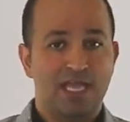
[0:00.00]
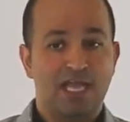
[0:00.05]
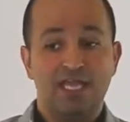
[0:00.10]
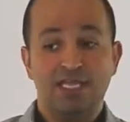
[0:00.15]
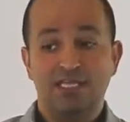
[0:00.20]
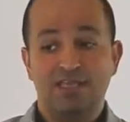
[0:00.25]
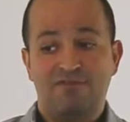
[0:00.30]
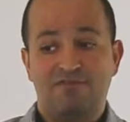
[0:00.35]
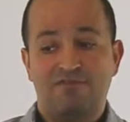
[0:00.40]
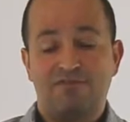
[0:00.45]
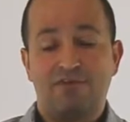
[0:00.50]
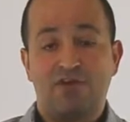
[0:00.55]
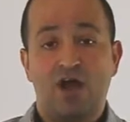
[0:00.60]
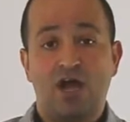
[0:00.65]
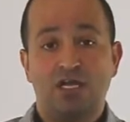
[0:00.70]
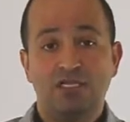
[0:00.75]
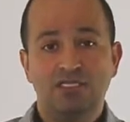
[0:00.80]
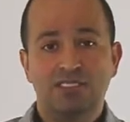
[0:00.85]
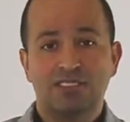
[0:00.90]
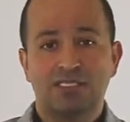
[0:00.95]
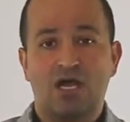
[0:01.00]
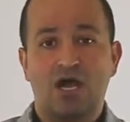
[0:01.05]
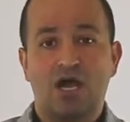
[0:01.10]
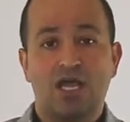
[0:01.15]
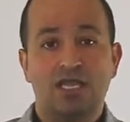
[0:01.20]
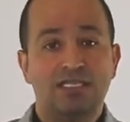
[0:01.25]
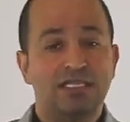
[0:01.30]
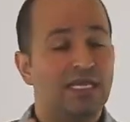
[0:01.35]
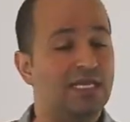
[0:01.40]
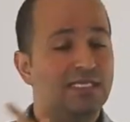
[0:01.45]
in the front
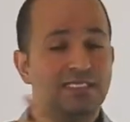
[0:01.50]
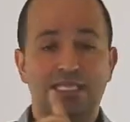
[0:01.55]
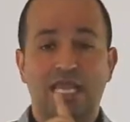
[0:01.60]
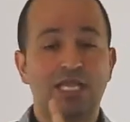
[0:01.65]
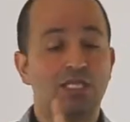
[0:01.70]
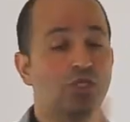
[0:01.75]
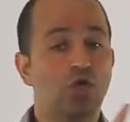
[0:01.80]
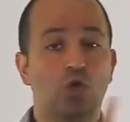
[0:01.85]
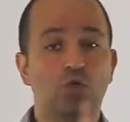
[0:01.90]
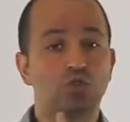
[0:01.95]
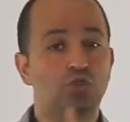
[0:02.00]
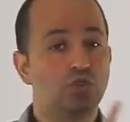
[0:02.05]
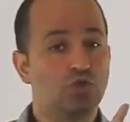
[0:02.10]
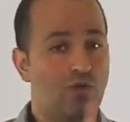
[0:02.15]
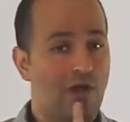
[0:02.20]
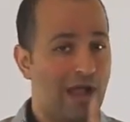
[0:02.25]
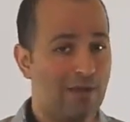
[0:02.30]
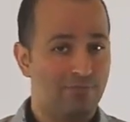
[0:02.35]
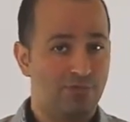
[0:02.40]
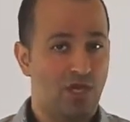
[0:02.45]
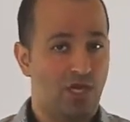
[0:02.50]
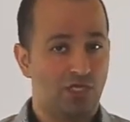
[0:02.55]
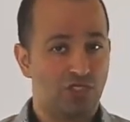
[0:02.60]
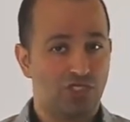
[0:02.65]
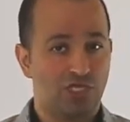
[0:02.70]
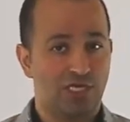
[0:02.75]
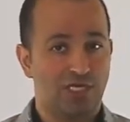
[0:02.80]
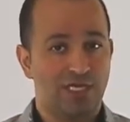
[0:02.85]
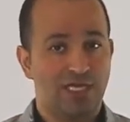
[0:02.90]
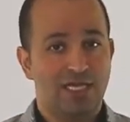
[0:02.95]
side, they don't do
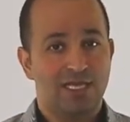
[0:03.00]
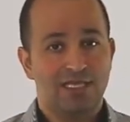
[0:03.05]
abduction.